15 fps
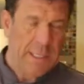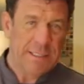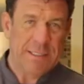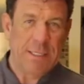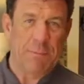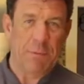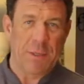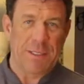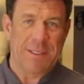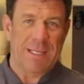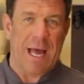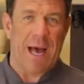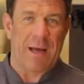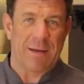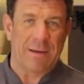Simple as
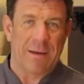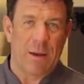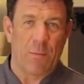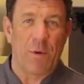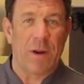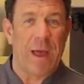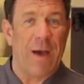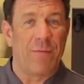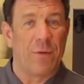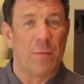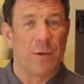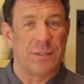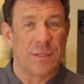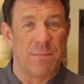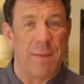that. And we're going to have the
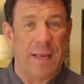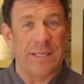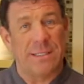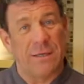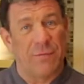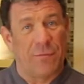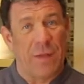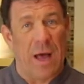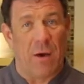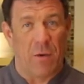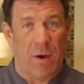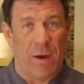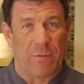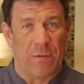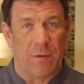most amazing flour
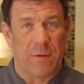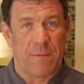ever.